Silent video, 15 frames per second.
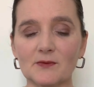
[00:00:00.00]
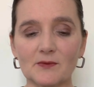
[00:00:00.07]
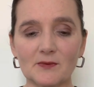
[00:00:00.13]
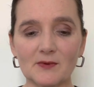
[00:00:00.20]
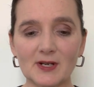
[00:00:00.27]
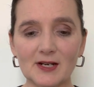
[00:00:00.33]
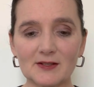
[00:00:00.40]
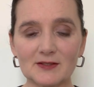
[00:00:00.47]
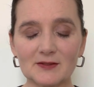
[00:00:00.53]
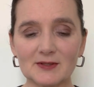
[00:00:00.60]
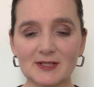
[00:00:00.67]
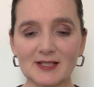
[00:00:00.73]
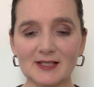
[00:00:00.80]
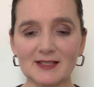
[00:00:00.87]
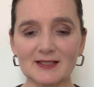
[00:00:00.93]
what else
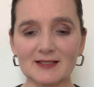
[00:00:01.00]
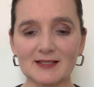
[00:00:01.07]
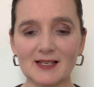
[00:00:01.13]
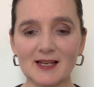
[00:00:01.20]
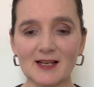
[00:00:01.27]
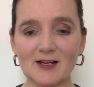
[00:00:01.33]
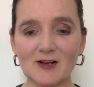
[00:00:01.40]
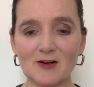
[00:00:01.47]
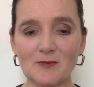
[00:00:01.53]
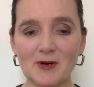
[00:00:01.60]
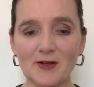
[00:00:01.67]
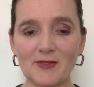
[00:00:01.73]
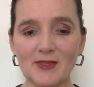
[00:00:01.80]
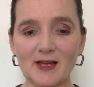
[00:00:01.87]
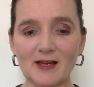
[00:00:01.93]
was I going to say
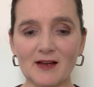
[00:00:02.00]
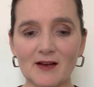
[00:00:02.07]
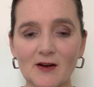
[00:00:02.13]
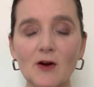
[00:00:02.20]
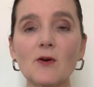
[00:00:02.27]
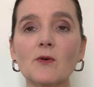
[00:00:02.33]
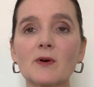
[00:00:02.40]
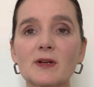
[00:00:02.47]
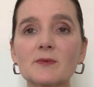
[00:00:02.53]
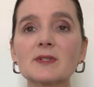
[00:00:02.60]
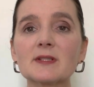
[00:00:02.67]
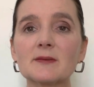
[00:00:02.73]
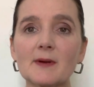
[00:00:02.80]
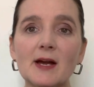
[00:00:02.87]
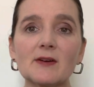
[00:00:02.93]
about that? Oh, it
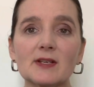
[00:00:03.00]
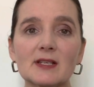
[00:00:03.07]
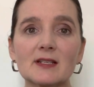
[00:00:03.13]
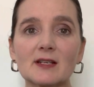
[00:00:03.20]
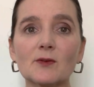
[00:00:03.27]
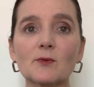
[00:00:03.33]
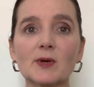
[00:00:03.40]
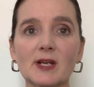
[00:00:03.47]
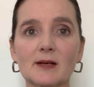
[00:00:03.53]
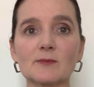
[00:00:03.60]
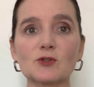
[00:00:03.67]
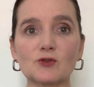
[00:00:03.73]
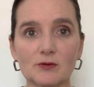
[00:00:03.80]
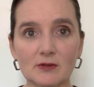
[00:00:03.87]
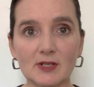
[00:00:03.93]
was about eating when I'm
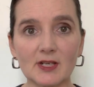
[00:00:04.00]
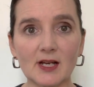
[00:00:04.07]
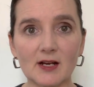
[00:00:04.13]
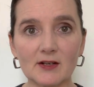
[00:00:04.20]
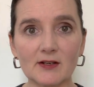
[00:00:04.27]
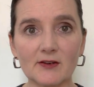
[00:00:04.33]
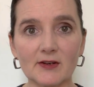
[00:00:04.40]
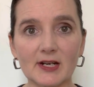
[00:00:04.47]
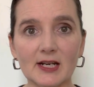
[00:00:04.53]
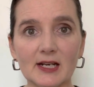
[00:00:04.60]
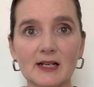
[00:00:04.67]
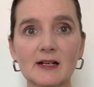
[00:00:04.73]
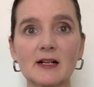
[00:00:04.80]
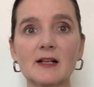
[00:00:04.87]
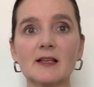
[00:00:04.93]
truly hungry.
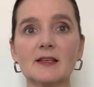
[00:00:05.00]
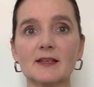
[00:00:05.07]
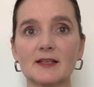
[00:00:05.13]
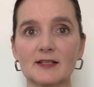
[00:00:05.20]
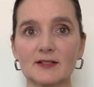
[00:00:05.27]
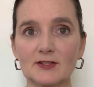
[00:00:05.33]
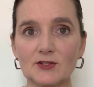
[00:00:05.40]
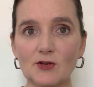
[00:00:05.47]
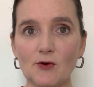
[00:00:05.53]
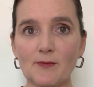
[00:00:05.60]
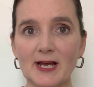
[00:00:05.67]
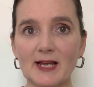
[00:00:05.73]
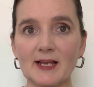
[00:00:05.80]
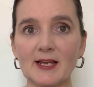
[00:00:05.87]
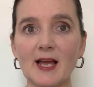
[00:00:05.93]
And so
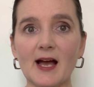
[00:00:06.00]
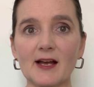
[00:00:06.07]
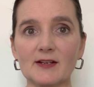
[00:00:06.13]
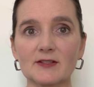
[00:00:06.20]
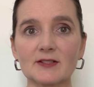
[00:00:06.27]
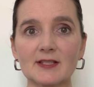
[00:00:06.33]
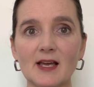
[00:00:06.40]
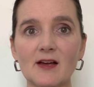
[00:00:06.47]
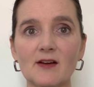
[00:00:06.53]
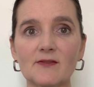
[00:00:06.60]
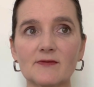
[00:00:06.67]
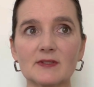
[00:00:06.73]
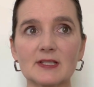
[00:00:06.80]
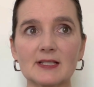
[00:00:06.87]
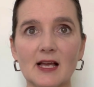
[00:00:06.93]
my higher
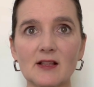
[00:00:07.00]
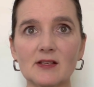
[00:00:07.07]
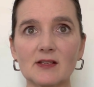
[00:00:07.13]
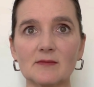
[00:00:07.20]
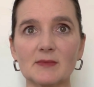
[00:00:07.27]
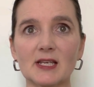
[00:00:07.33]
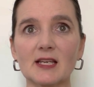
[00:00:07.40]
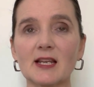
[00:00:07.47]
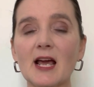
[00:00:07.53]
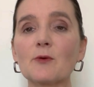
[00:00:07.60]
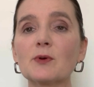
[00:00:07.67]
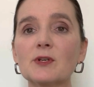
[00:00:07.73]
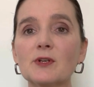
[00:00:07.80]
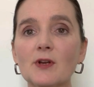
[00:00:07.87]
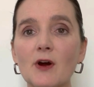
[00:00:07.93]
self is telling me, and I
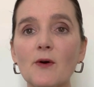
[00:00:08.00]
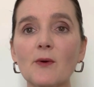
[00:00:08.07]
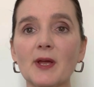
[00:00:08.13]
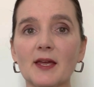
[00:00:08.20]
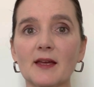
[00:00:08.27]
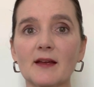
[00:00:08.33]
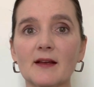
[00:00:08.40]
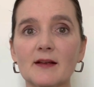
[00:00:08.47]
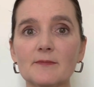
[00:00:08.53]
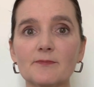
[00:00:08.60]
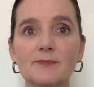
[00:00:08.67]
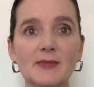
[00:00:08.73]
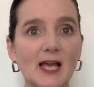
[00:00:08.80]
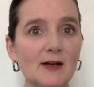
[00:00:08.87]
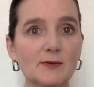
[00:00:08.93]
would know it.
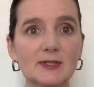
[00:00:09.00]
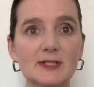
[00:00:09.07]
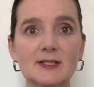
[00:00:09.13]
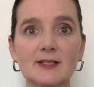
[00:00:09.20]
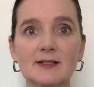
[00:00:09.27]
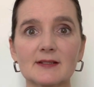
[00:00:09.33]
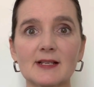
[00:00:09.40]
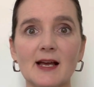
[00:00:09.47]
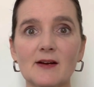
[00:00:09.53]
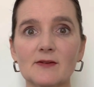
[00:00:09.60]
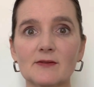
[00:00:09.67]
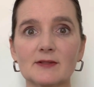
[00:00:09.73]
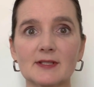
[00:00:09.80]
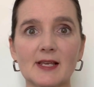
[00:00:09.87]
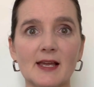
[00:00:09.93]
I would sit
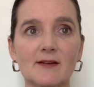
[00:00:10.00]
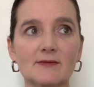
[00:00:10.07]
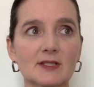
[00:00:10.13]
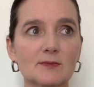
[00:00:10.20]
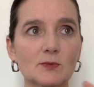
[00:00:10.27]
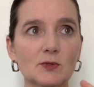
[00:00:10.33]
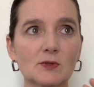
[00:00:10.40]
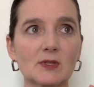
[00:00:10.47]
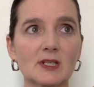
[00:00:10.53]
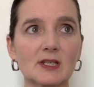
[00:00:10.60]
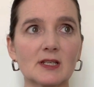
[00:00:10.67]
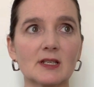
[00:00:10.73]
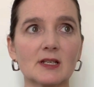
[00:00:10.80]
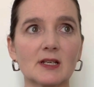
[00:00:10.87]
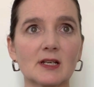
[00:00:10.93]
down to have a
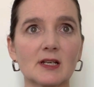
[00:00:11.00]
smoothie